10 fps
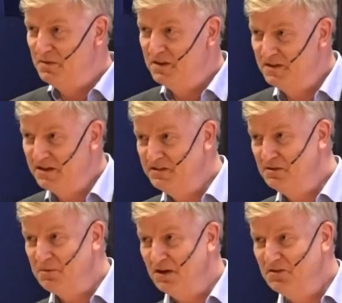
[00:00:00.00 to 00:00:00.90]
were there in
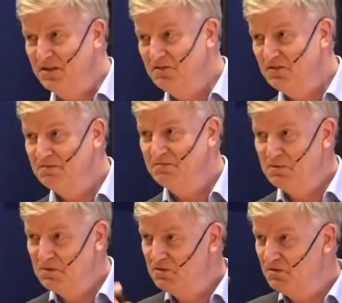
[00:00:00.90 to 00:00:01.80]
the process.
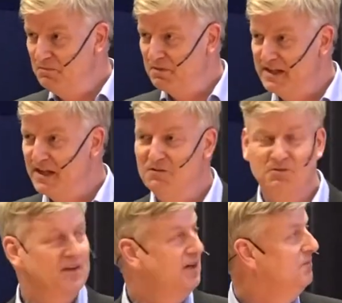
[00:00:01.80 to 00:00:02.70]
Could simply
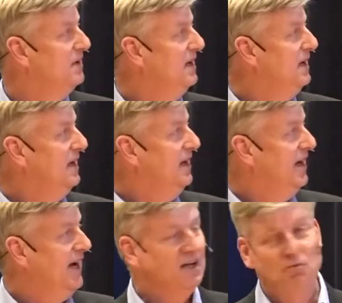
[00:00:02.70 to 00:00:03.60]
count them,
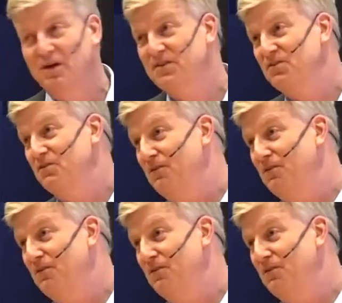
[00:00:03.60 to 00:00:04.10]
and what is the